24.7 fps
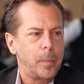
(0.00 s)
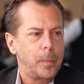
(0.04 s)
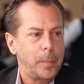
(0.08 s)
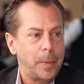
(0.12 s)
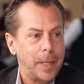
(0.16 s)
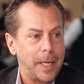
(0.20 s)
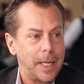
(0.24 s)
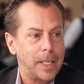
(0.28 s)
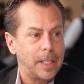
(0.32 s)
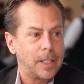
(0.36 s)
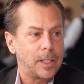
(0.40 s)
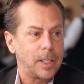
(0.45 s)

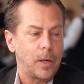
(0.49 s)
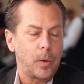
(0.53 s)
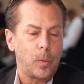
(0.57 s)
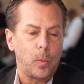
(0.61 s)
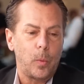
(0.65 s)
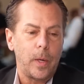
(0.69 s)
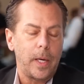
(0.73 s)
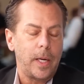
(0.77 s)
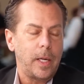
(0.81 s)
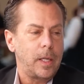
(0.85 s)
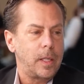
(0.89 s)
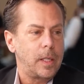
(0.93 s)
means that
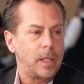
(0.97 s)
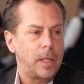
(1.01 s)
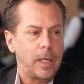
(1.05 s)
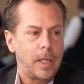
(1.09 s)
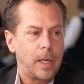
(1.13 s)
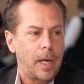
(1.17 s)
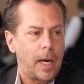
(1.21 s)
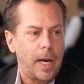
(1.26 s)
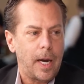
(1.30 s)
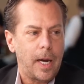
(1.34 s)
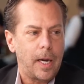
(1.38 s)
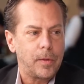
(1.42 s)
we
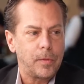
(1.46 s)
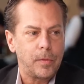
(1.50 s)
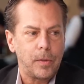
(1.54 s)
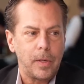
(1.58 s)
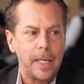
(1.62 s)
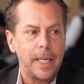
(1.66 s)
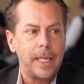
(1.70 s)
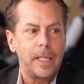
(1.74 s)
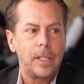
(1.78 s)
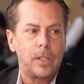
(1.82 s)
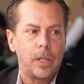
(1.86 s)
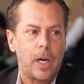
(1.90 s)
have
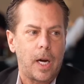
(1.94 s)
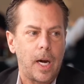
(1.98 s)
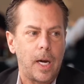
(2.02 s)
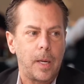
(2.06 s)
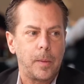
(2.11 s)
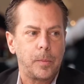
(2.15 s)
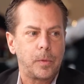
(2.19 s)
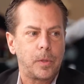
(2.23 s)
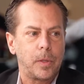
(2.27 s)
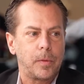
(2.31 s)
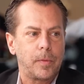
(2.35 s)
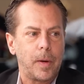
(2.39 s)
lead
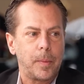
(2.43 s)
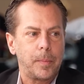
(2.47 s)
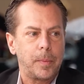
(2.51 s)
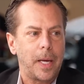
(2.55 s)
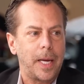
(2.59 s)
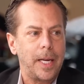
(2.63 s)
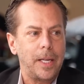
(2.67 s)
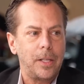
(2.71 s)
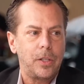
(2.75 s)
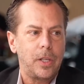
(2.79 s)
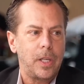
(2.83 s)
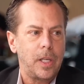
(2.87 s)
times of up
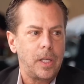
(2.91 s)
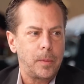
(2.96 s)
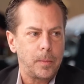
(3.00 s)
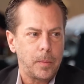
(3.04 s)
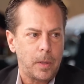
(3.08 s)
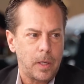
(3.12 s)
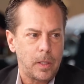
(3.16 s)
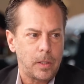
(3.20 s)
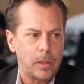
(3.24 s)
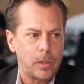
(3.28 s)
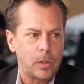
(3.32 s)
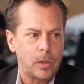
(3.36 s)
18
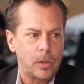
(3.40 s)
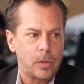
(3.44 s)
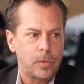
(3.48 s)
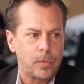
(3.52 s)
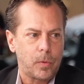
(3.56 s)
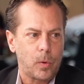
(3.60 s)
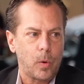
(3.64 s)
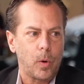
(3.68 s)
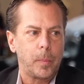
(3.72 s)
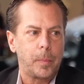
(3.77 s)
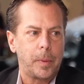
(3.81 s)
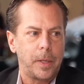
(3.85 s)
months
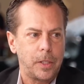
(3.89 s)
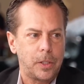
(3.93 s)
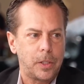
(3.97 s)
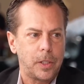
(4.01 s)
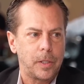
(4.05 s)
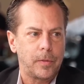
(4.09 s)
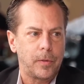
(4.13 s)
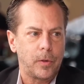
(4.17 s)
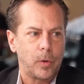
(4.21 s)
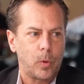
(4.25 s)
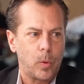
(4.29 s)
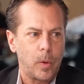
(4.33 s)
for pieces
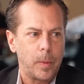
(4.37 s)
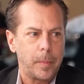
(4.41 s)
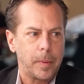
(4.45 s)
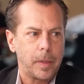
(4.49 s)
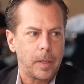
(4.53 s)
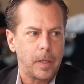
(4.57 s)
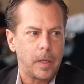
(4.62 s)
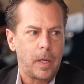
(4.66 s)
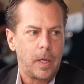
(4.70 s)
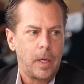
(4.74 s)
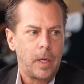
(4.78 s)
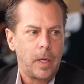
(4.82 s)
of
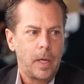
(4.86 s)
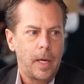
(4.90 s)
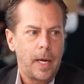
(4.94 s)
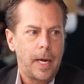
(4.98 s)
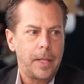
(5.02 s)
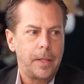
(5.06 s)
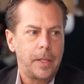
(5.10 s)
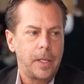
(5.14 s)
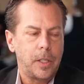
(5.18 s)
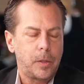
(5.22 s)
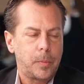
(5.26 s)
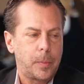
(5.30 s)
equipment.
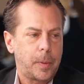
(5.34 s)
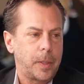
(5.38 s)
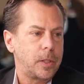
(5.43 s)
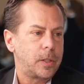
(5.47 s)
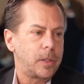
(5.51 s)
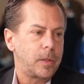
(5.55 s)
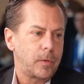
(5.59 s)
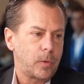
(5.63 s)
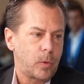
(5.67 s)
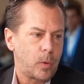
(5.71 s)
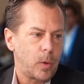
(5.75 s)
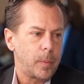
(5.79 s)
And these
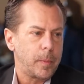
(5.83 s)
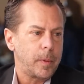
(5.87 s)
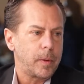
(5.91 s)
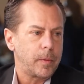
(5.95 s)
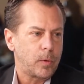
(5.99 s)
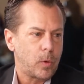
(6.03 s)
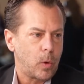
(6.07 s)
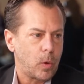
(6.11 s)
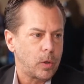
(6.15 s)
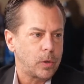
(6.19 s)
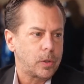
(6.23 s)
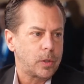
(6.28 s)
pieces of
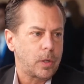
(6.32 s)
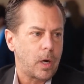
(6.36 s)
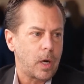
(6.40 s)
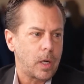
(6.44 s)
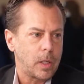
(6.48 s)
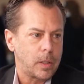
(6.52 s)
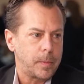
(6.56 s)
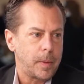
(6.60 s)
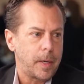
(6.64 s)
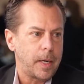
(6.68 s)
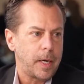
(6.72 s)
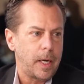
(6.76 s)
equipment, of course,
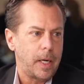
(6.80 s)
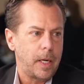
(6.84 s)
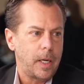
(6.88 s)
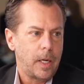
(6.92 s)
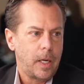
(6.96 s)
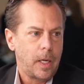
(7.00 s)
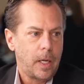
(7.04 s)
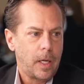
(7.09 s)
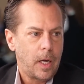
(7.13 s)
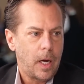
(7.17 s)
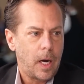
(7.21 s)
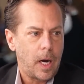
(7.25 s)
cost money.
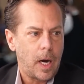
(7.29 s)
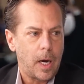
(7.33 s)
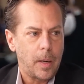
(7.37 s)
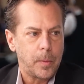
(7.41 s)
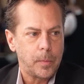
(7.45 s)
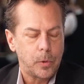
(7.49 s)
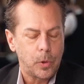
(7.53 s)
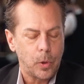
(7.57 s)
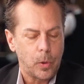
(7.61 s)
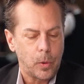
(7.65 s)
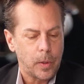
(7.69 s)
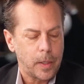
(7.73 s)

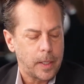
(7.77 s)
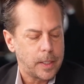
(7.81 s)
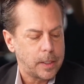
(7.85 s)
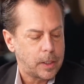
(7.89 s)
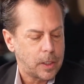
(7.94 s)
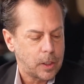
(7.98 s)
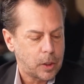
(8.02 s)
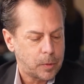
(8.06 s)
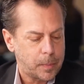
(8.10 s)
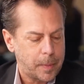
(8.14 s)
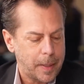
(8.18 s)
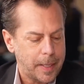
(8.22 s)
So
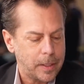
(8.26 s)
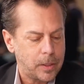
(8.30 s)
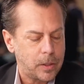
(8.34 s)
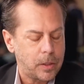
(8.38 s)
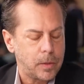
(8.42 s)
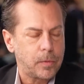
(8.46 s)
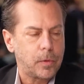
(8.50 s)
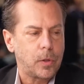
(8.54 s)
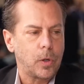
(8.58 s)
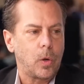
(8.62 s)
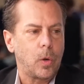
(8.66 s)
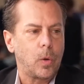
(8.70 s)
it's
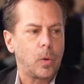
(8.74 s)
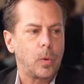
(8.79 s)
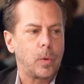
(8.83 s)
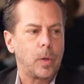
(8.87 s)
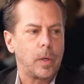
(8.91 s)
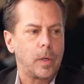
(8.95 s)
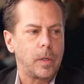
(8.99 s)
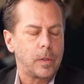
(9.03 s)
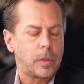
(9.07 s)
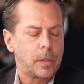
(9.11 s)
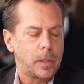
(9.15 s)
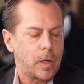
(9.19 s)
expensive to go
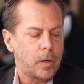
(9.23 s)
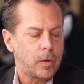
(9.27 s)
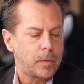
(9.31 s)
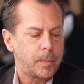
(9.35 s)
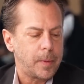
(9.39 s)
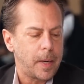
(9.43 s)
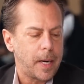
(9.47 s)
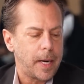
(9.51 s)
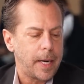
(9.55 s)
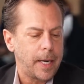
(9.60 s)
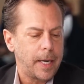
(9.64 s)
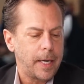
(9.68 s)
to
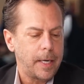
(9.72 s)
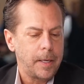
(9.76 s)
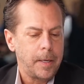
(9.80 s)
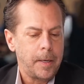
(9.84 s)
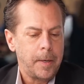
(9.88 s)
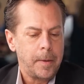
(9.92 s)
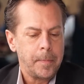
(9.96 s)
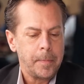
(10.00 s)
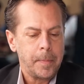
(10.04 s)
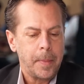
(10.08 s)
self-mining.